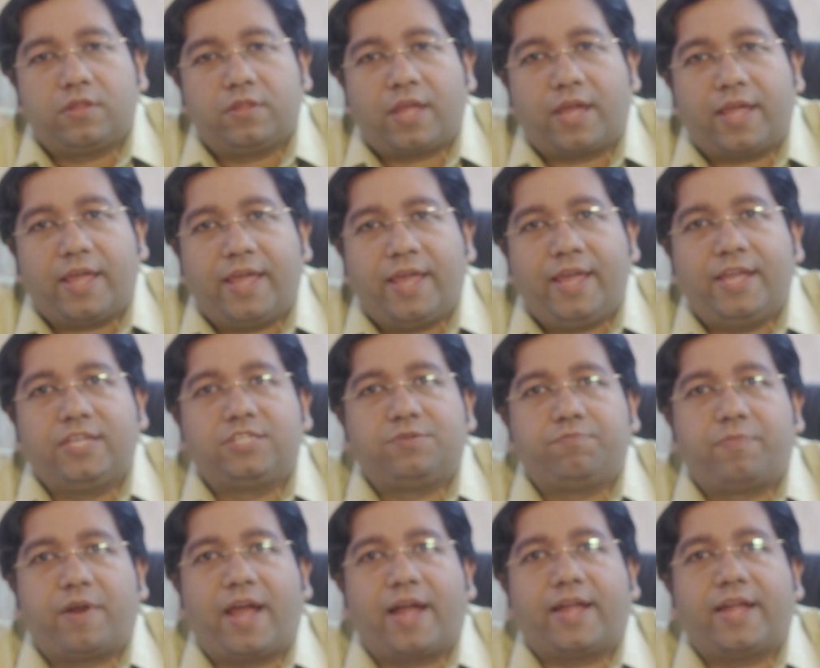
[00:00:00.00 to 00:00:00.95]
the
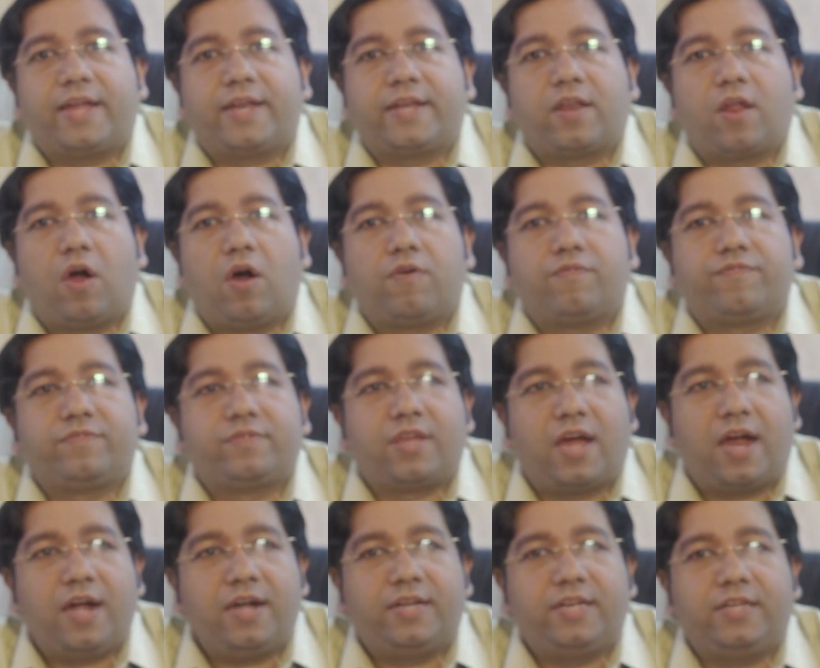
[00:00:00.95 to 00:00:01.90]
age bracket of
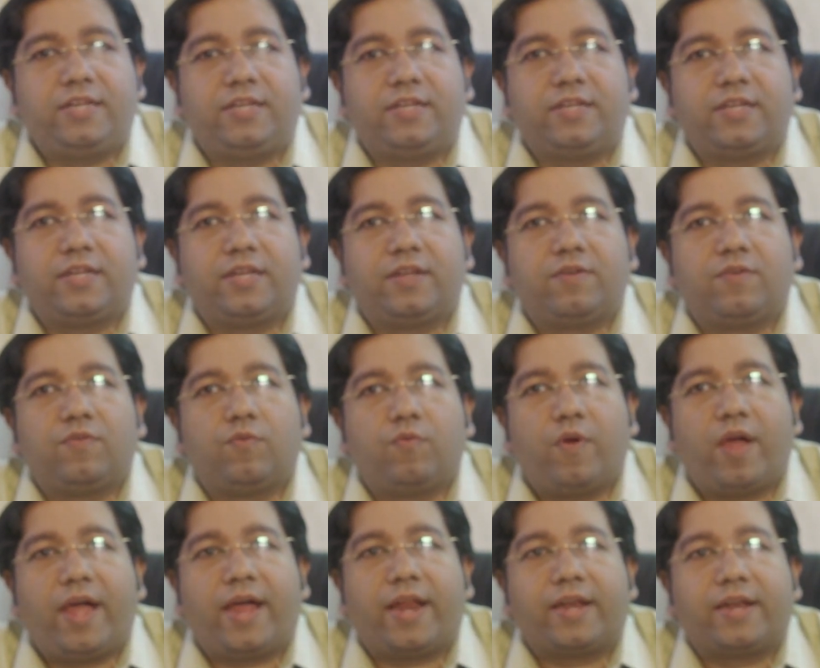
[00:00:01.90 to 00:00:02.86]
30
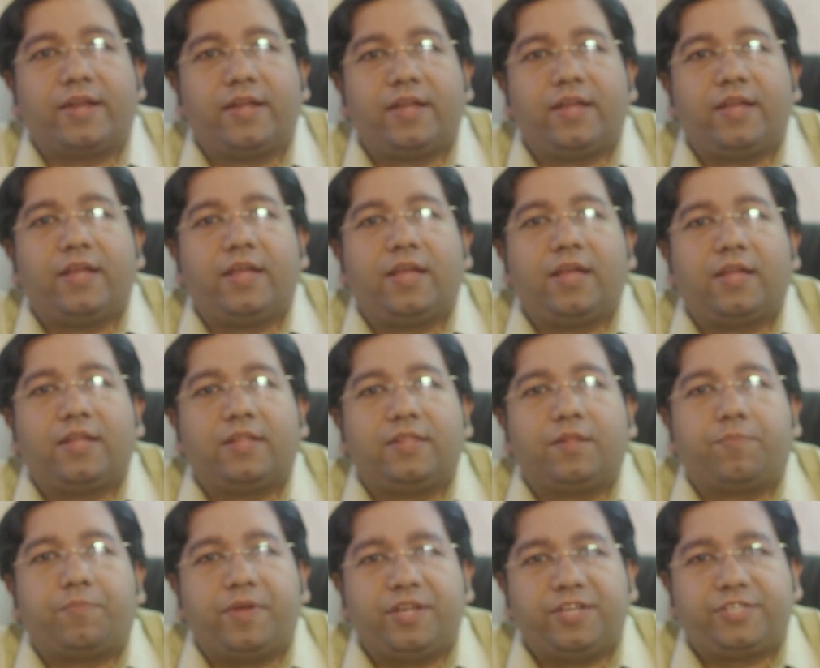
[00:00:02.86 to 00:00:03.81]
where
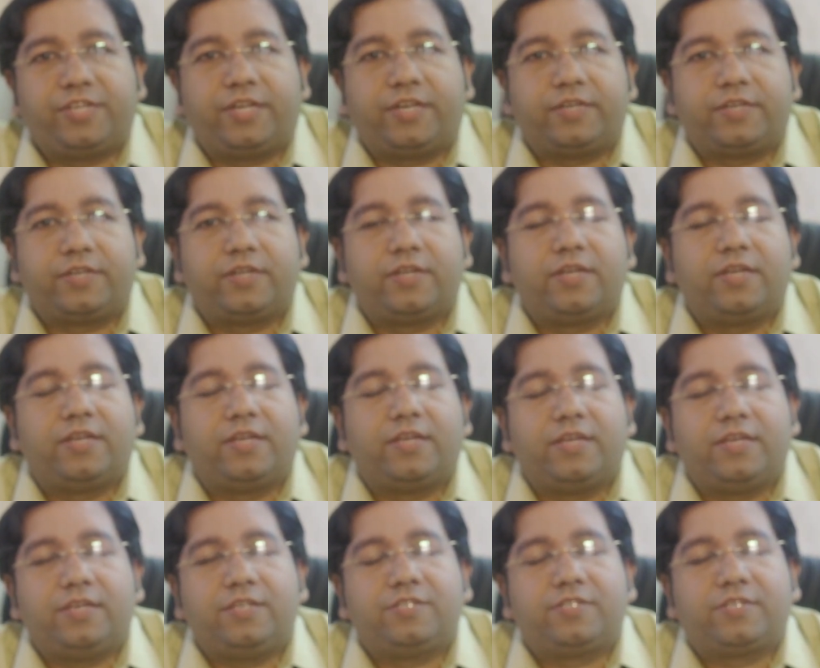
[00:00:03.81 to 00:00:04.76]
Bishop
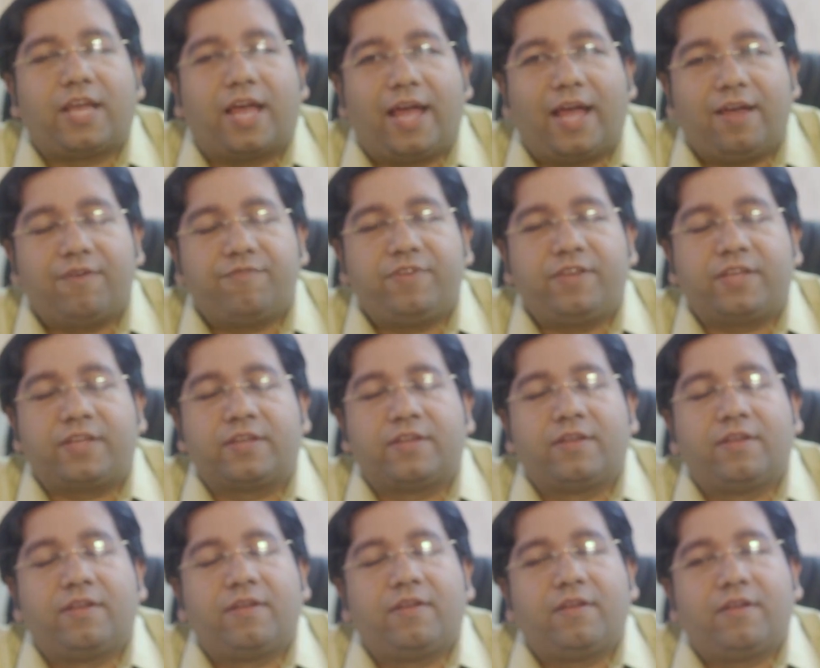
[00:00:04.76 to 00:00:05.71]
is having
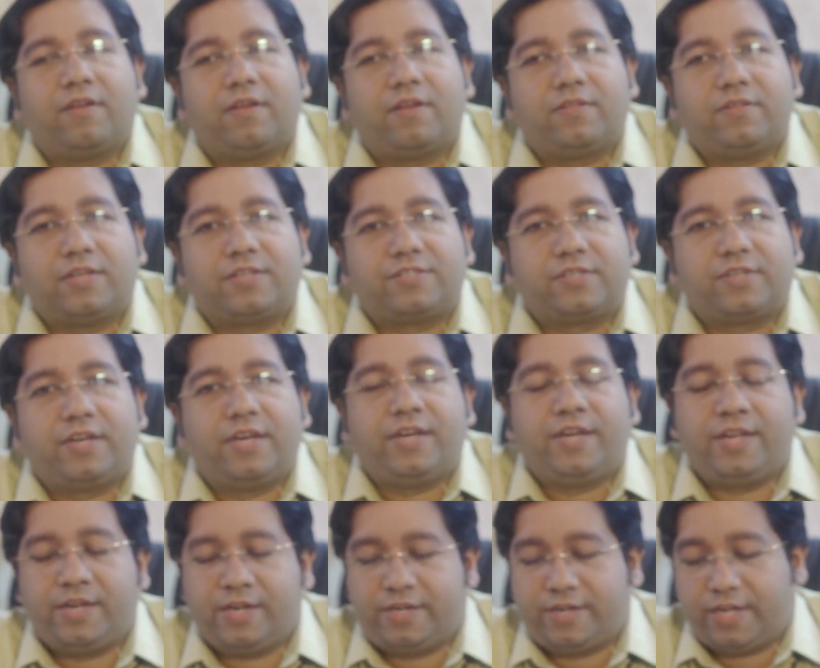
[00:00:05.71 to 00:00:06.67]
the
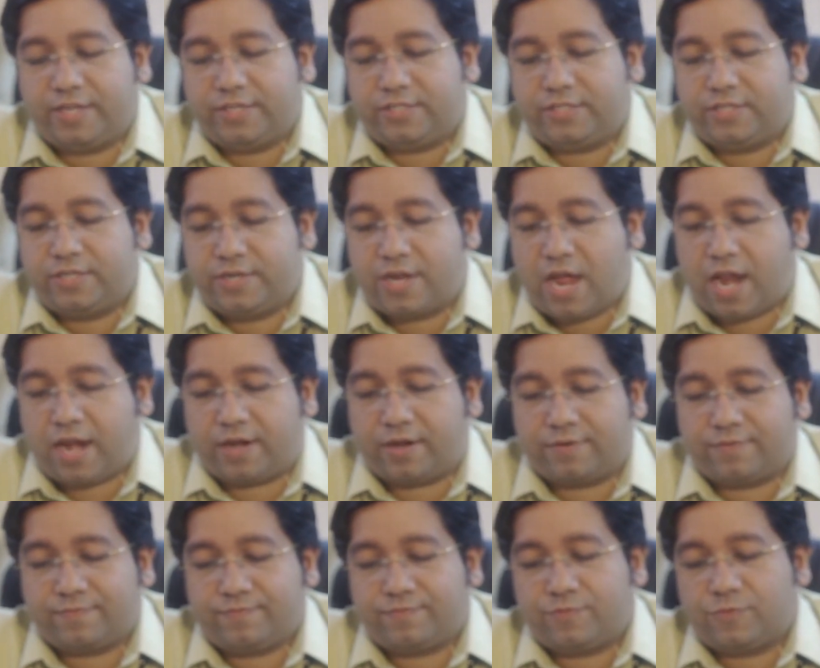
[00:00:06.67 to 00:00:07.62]
screening test done.
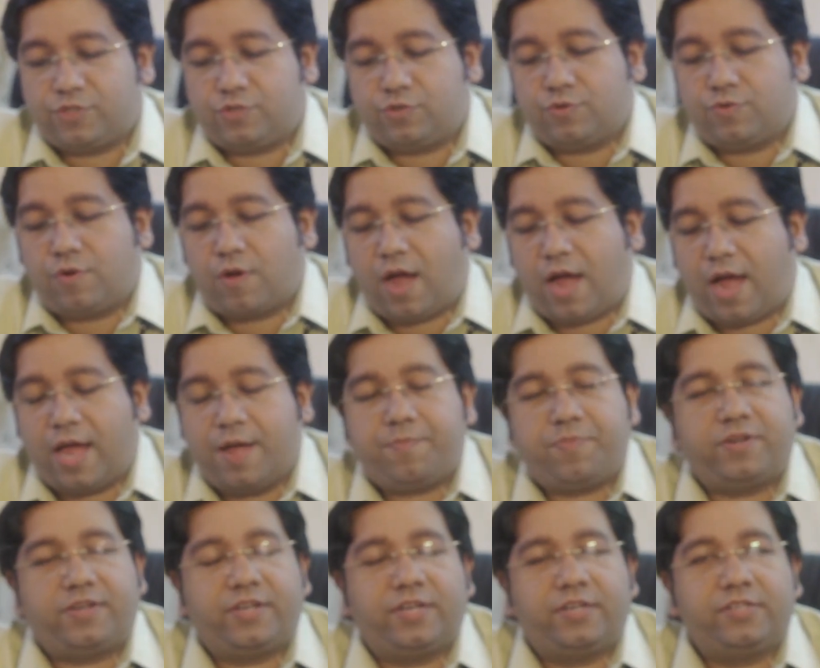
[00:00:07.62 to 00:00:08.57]
So
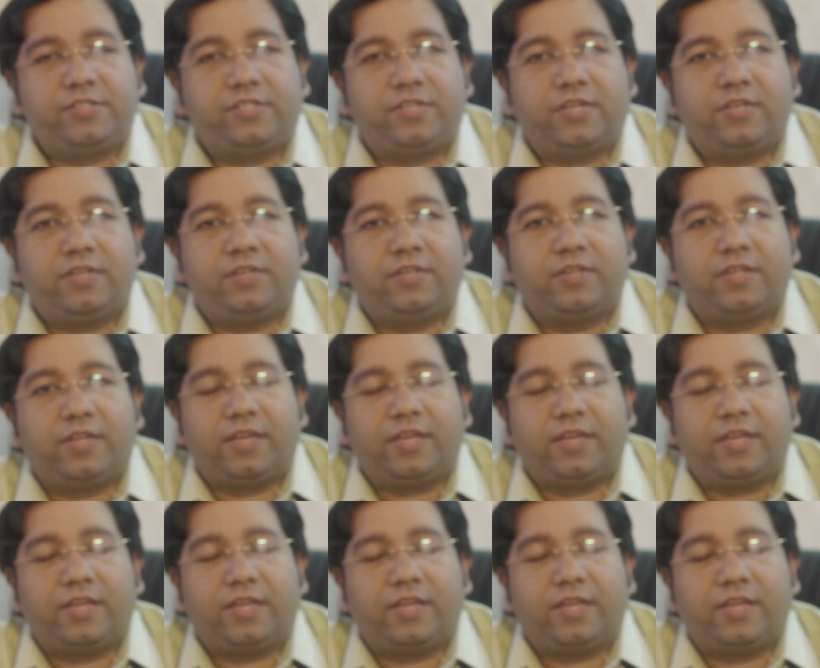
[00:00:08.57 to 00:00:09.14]
hypertension